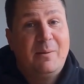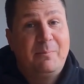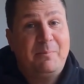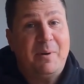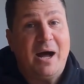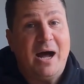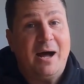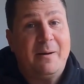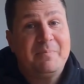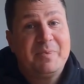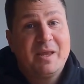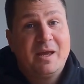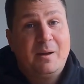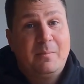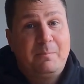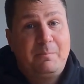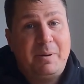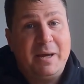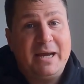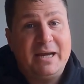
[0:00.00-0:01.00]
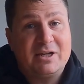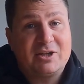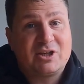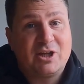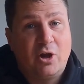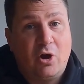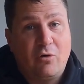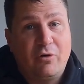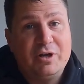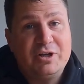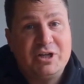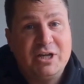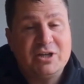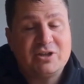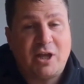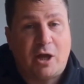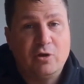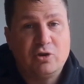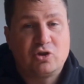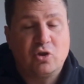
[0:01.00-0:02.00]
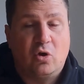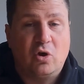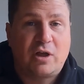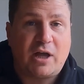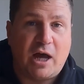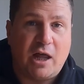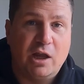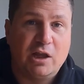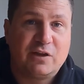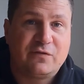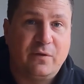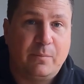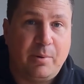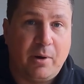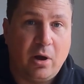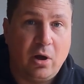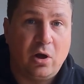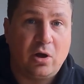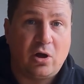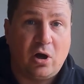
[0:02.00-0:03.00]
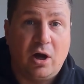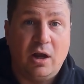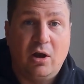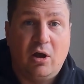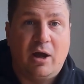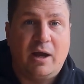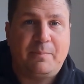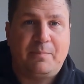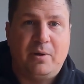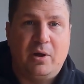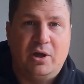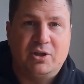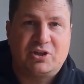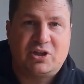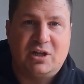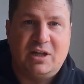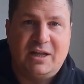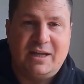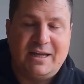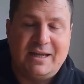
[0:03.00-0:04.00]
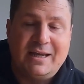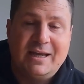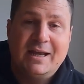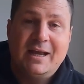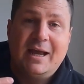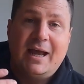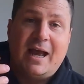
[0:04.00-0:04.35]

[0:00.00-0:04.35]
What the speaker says: But pinks and oranges, those sort of colours for pollock I like personally.